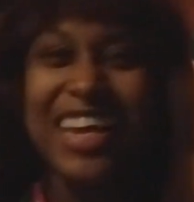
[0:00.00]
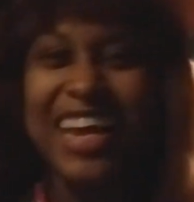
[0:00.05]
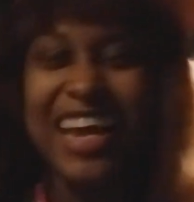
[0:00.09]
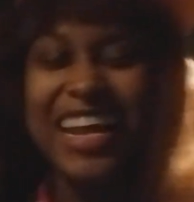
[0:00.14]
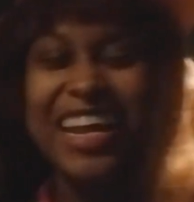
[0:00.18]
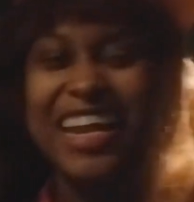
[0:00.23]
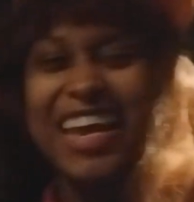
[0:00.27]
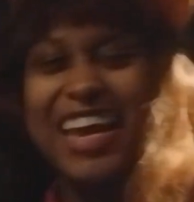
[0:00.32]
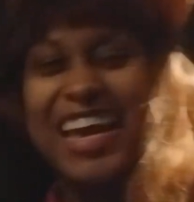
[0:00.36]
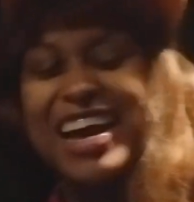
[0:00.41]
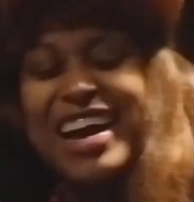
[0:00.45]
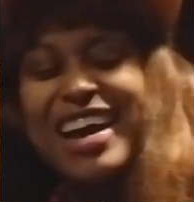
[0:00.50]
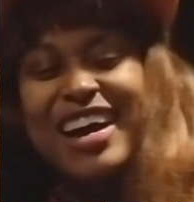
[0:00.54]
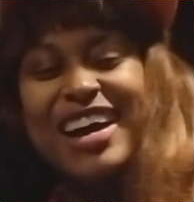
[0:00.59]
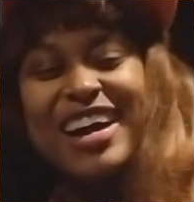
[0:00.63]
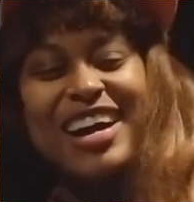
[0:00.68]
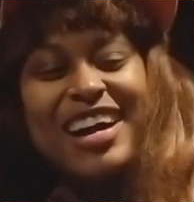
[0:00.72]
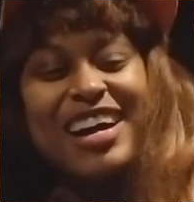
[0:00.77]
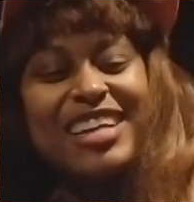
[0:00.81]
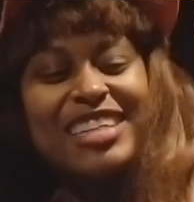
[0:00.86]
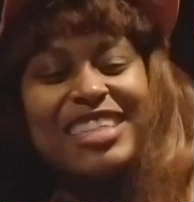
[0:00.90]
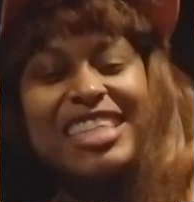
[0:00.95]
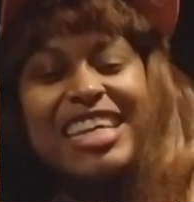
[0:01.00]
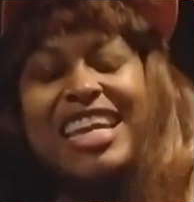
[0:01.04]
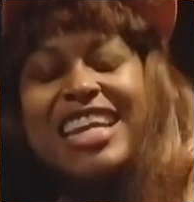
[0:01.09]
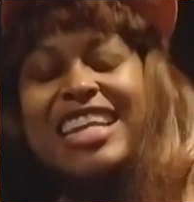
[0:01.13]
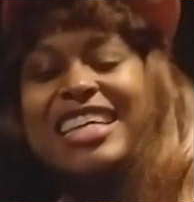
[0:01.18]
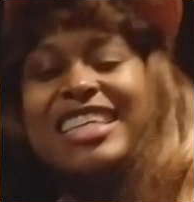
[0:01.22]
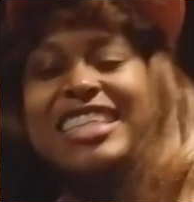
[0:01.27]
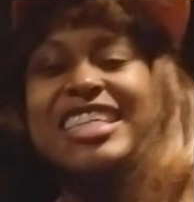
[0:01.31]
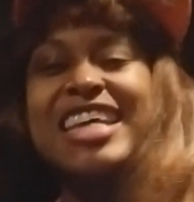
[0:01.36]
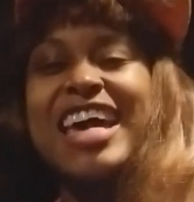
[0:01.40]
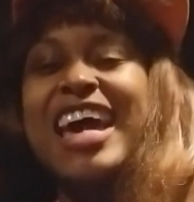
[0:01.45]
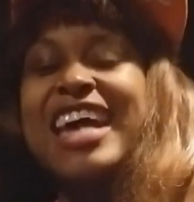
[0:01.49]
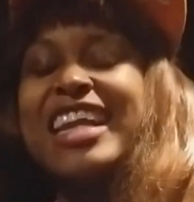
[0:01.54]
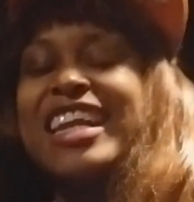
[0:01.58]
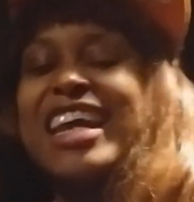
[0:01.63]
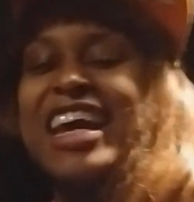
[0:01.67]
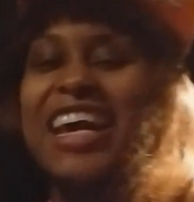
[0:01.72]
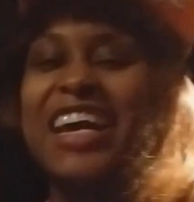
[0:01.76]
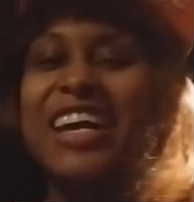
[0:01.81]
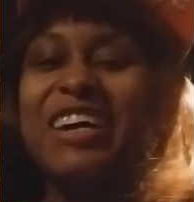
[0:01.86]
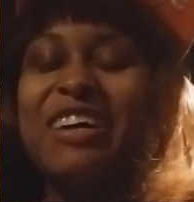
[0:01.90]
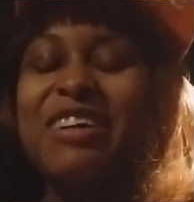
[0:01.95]
And then uh, Tina sat
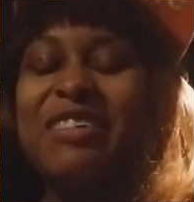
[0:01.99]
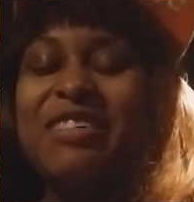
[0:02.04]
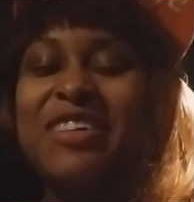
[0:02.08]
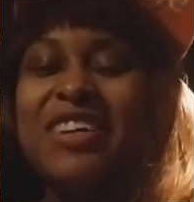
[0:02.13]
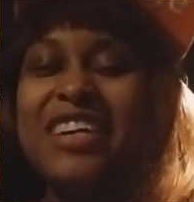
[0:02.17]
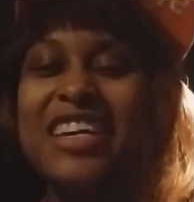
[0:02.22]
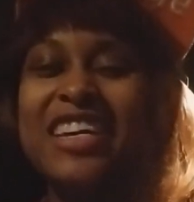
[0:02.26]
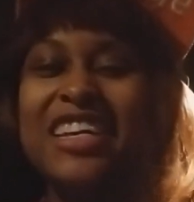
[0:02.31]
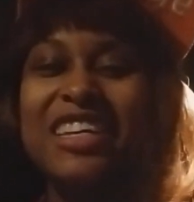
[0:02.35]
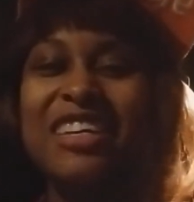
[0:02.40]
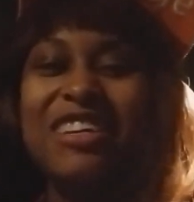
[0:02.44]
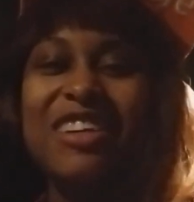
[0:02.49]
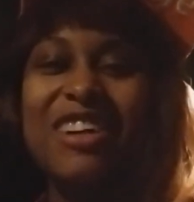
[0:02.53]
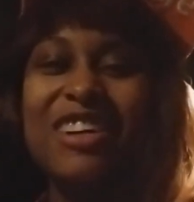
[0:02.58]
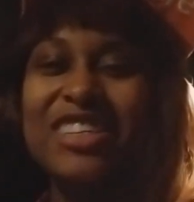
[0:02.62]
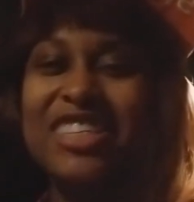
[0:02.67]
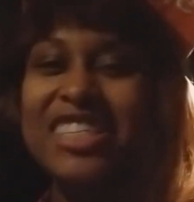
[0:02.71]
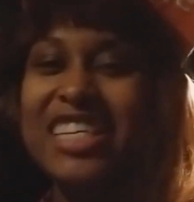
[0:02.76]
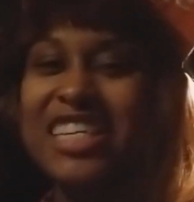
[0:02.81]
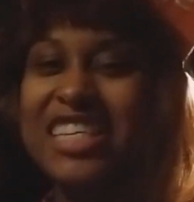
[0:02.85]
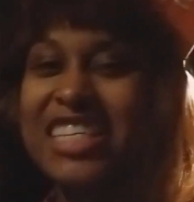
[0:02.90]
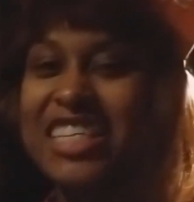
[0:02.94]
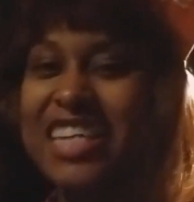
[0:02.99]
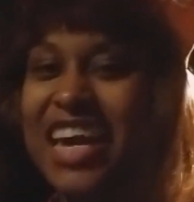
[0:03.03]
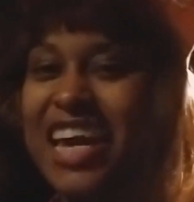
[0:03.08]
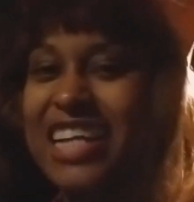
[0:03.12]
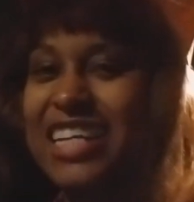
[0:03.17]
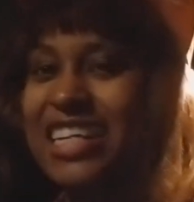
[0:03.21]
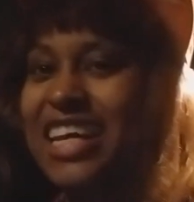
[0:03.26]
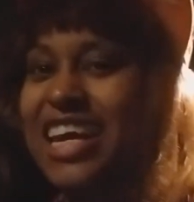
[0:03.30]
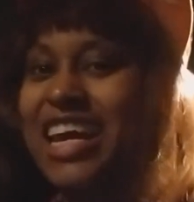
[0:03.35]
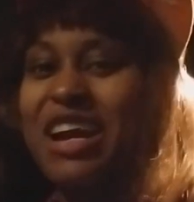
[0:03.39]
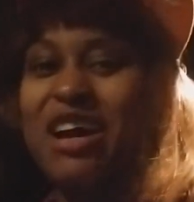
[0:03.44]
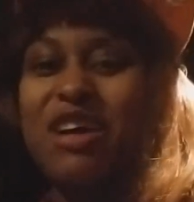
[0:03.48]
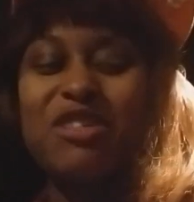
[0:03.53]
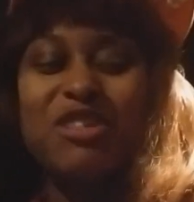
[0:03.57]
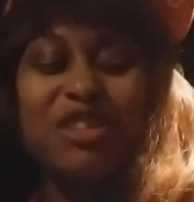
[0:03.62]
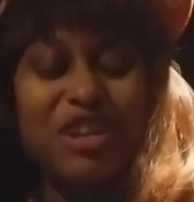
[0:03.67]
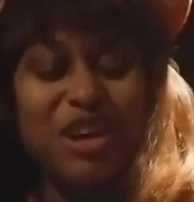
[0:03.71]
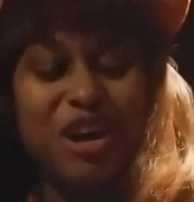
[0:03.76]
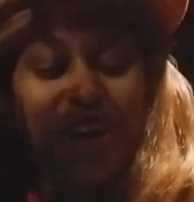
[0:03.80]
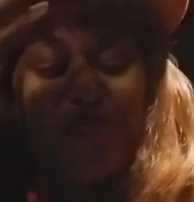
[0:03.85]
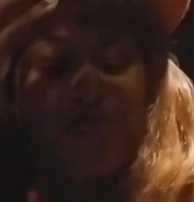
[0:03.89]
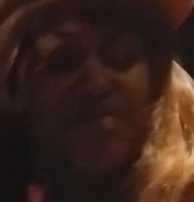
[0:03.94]
down. You know, she sat down, you
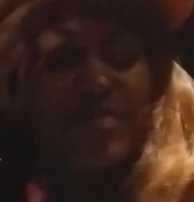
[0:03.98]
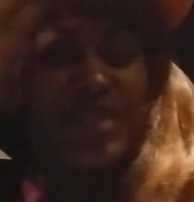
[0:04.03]
know,